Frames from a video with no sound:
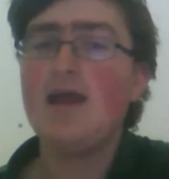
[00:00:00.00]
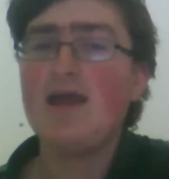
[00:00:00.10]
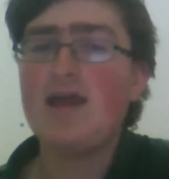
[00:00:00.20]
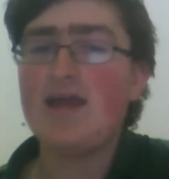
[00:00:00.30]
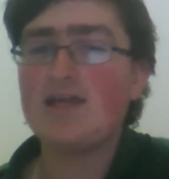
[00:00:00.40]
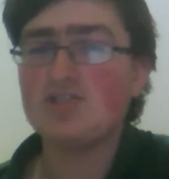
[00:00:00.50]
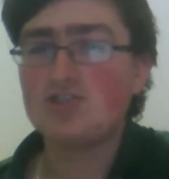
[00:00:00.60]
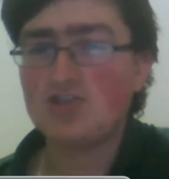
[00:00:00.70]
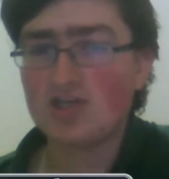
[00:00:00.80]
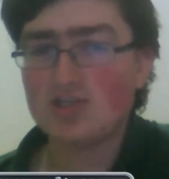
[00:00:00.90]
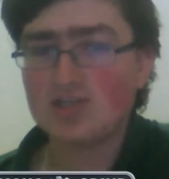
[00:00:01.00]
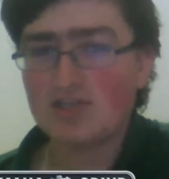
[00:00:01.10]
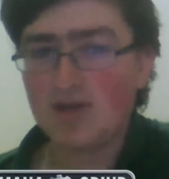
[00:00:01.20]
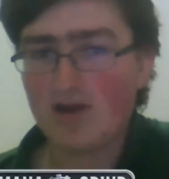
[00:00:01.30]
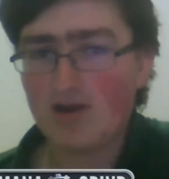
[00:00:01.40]
it's just
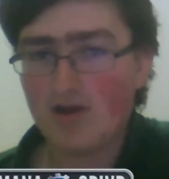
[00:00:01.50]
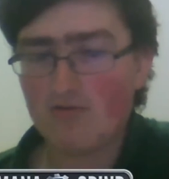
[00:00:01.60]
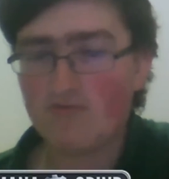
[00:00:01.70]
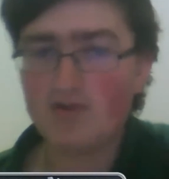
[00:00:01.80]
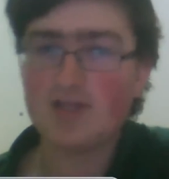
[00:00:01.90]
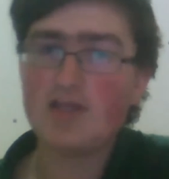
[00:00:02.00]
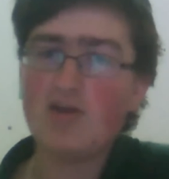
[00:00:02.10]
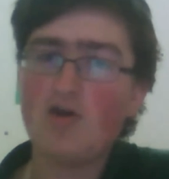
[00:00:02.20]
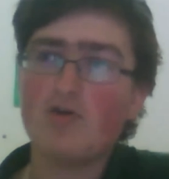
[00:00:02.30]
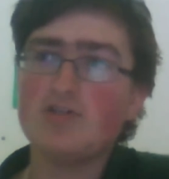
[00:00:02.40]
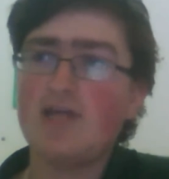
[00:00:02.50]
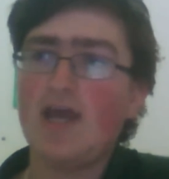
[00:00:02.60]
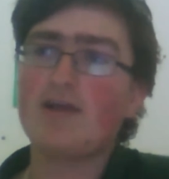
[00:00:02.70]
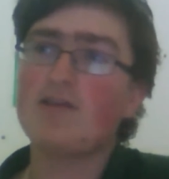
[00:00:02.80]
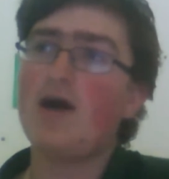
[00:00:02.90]
a really odd
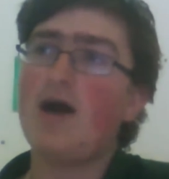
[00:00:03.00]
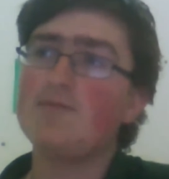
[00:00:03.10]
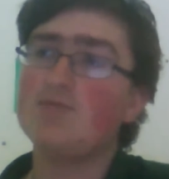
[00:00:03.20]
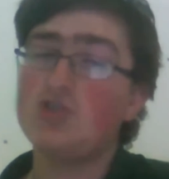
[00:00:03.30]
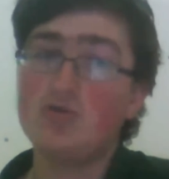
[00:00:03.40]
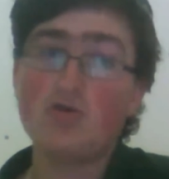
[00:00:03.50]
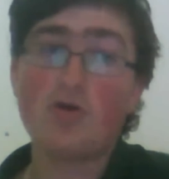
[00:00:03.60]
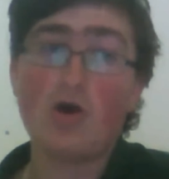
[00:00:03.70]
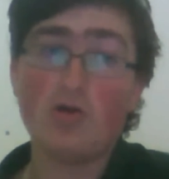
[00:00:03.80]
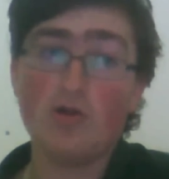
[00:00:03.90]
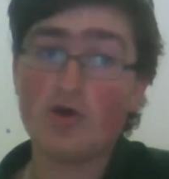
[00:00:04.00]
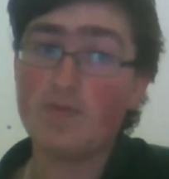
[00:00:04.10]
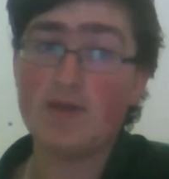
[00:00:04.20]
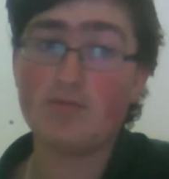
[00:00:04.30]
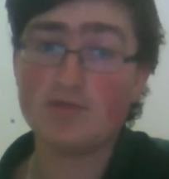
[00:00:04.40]
deck that I'm sure a lot of
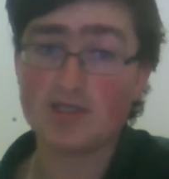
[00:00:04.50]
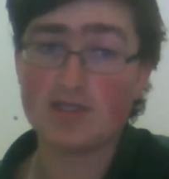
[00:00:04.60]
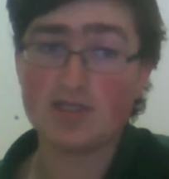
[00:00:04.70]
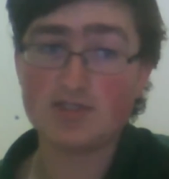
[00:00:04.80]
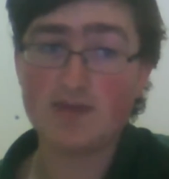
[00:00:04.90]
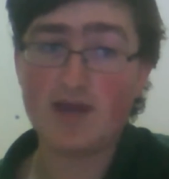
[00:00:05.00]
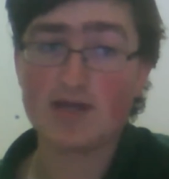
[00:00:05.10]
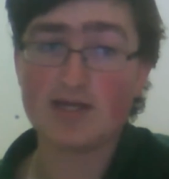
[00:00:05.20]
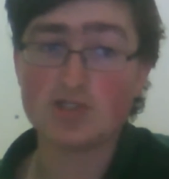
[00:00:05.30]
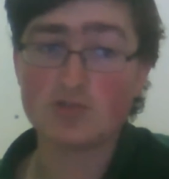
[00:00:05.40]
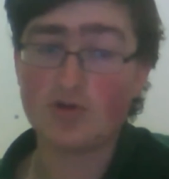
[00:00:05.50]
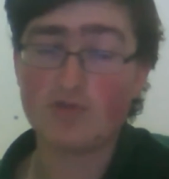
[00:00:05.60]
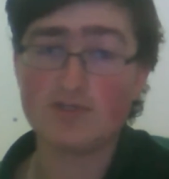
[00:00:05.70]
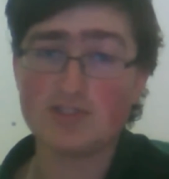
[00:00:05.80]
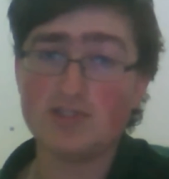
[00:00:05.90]
people didn't expect, and it's one of the
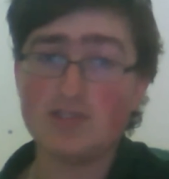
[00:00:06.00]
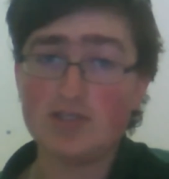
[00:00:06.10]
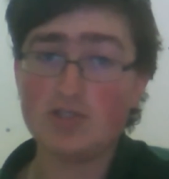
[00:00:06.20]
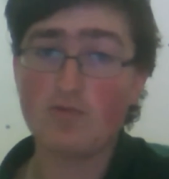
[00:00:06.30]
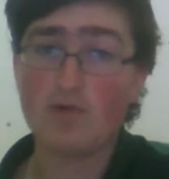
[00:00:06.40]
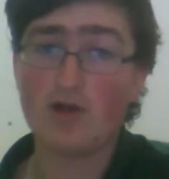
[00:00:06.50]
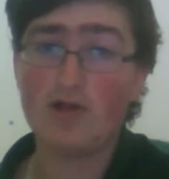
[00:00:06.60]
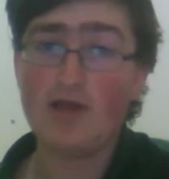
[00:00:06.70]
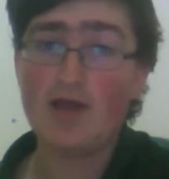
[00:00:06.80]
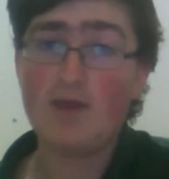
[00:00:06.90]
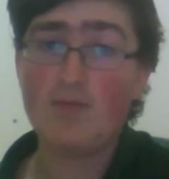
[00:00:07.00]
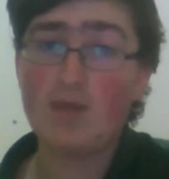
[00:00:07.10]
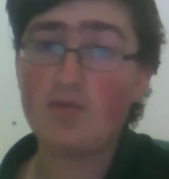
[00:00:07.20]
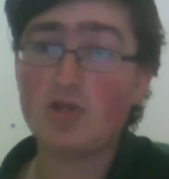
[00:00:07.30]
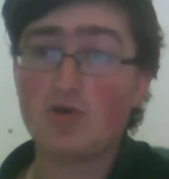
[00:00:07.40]
reasons it did so well.
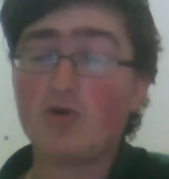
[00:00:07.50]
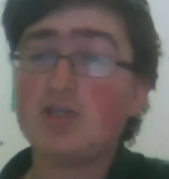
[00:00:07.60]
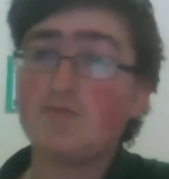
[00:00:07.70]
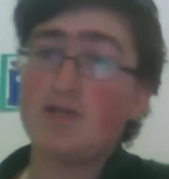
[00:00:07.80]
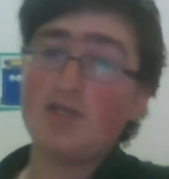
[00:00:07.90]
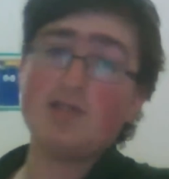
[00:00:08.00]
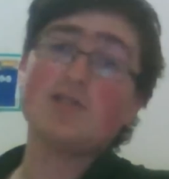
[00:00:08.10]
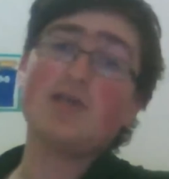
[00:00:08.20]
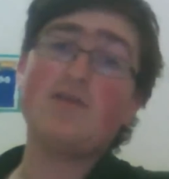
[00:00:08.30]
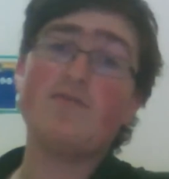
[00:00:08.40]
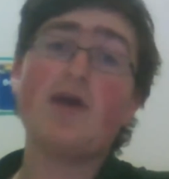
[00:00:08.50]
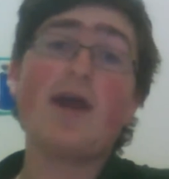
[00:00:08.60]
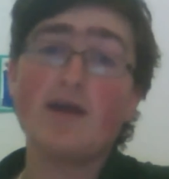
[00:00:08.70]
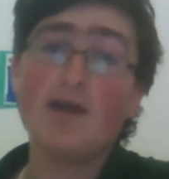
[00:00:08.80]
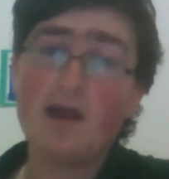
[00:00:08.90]
People are not expecting this kind of deck.
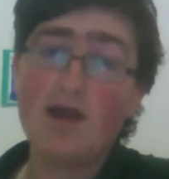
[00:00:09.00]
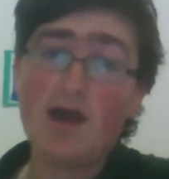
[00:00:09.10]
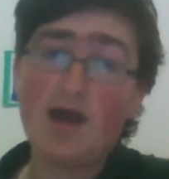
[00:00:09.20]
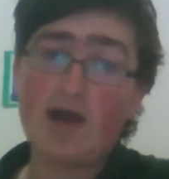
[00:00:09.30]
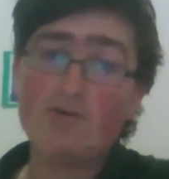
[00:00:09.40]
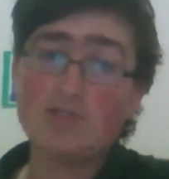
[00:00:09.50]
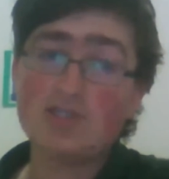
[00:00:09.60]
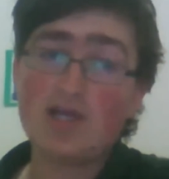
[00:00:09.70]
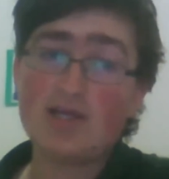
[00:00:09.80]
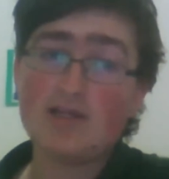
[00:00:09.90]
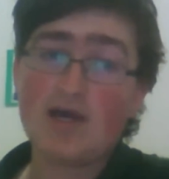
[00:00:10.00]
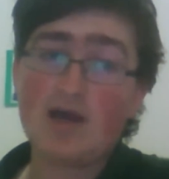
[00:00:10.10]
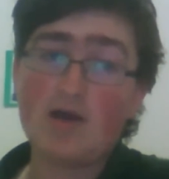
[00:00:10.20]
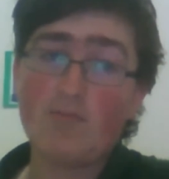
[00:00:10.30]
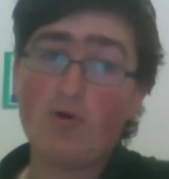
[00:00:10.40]
I would say that
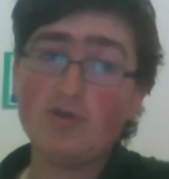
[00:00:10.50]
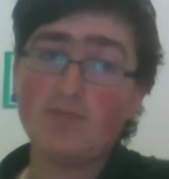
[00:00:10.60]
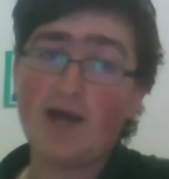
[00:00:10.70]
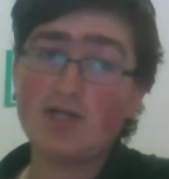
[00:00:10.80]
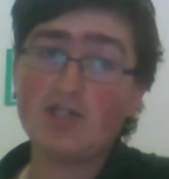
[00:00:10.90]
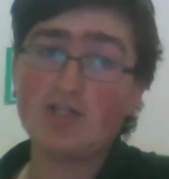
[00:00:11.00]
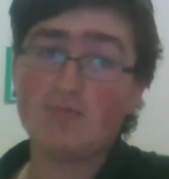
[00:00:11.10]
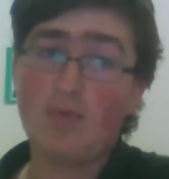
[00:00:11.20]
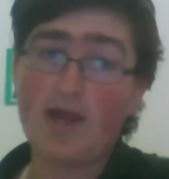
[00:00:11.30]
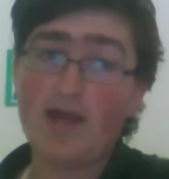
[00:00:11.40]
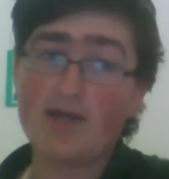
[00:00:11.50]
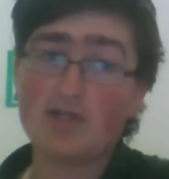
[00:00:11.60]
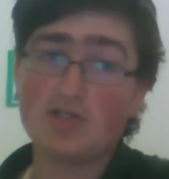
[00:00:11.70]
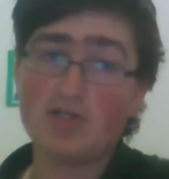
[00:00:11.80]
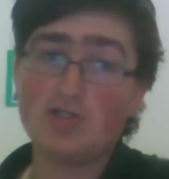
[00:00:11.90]
post-patch this might
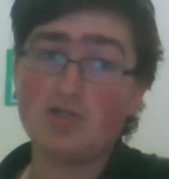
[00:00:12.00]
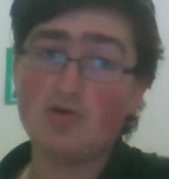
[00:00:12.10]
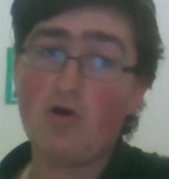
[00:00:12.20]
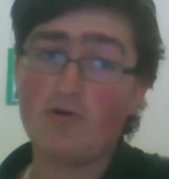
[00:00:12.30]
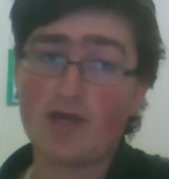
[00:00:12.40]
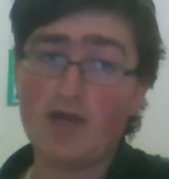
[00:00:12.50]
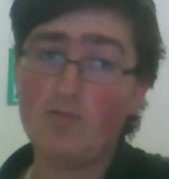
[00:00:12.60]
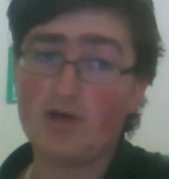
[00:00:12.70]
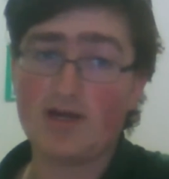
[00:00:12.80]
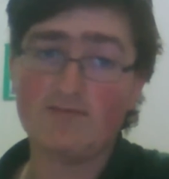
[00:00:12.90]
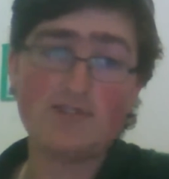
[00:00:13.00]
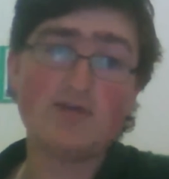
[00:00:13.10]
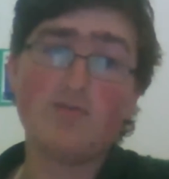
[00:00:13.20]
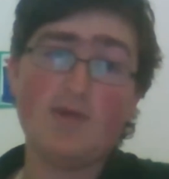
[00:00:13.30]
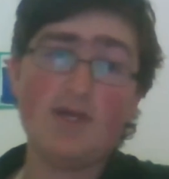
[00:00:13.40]
actually do okay. We're going to have to see how the
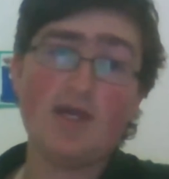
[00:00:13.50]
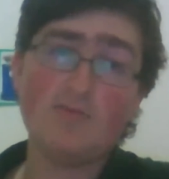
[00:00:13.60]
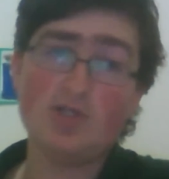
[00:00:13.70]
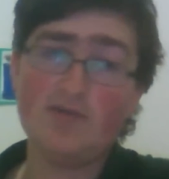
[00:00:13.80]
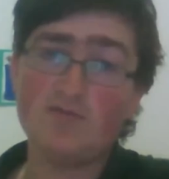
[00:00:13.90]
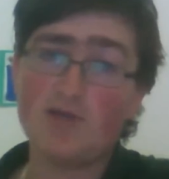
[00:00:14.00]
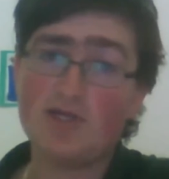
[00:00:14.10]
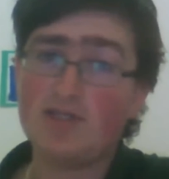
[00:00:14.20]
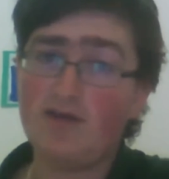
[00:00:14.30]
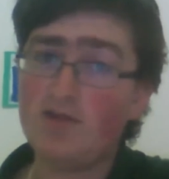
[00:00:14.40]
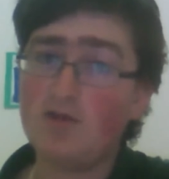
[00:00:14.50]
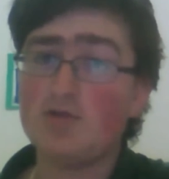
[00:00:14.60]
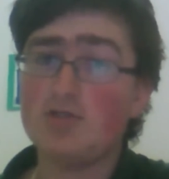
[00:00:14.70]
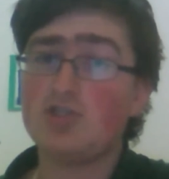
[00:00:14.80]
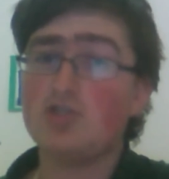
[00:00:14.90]
metagame shifts, but it's definitely one
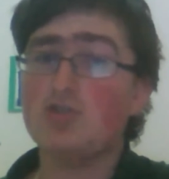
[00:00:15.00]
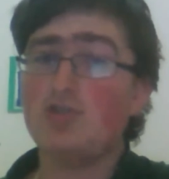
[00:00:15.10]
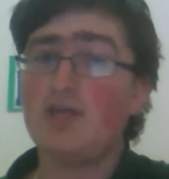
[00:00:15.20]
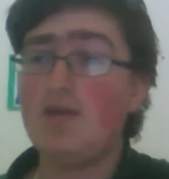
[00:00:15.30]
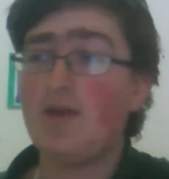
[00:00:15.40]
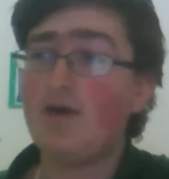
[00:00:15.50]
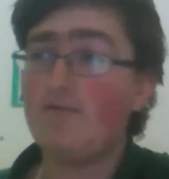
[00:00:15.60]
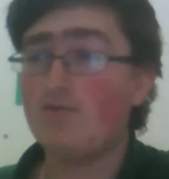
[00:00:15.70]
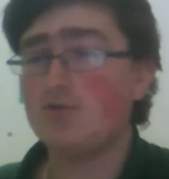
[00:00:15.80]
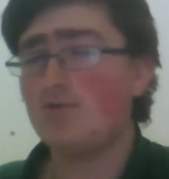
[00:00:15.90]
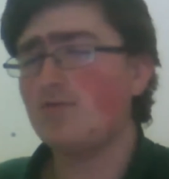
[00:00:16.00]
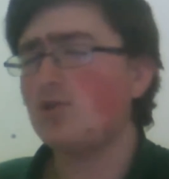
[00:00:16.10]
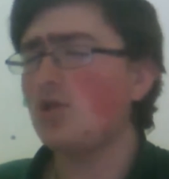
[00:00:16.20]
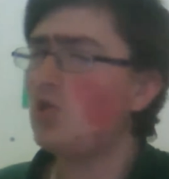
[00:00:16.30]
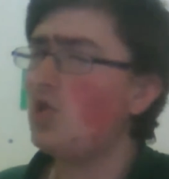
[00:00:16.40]
to keep out for sort of on the
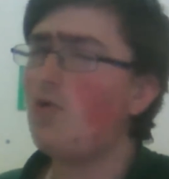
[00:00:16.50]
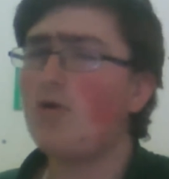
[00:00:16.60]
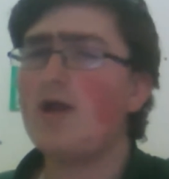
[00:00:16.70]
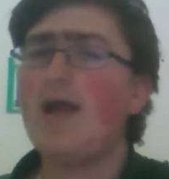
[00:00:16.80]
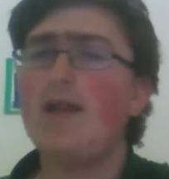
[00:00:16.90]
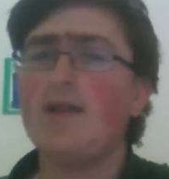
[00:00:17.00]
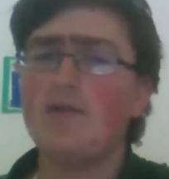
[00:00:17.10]
lower end.